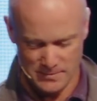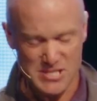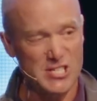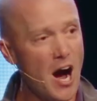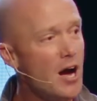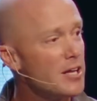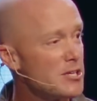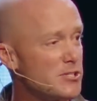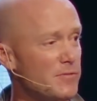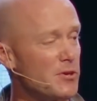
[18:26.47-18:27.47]
He's young in
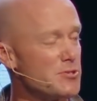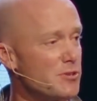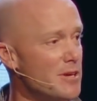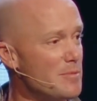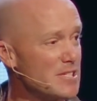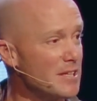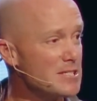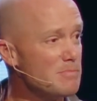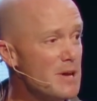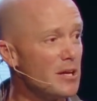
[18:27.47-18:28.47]
his first dream. He's at
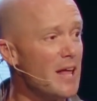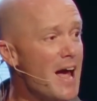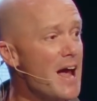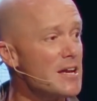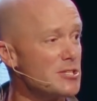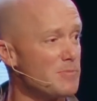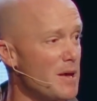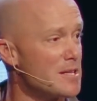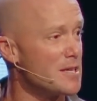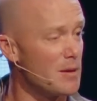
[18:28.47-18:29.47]
least middle-aged
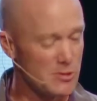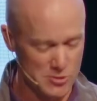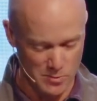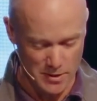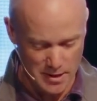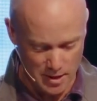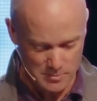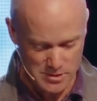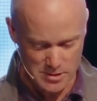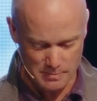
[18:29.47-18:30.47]
by the time the story
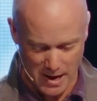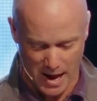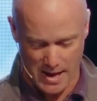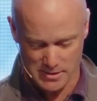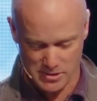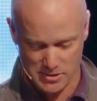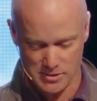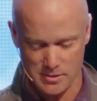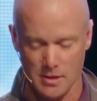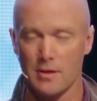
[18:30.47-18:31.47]
comes to pass.